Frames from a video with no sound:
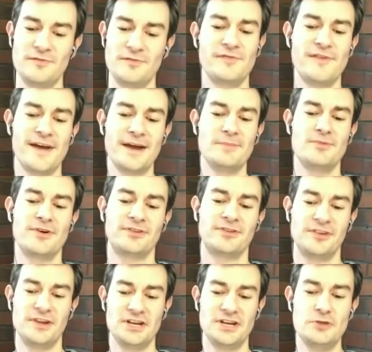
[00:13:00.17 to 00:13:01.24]
thing,
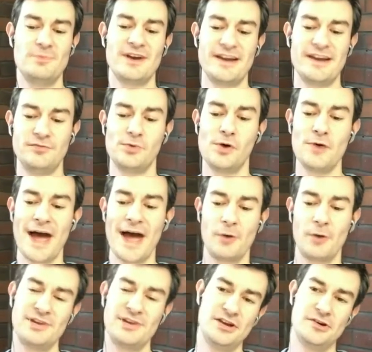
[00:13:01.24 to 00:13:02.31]
Marisa, that you believe will
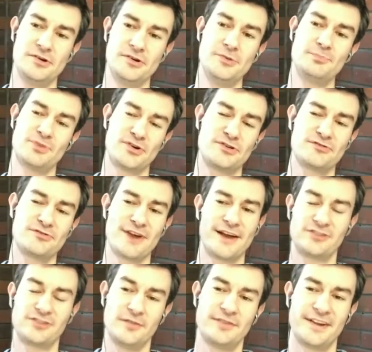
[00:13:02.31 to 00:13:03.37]
help you
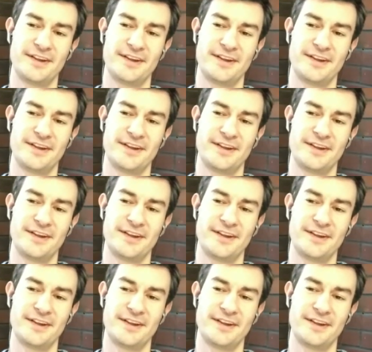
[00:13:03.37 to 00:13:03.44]
progress over the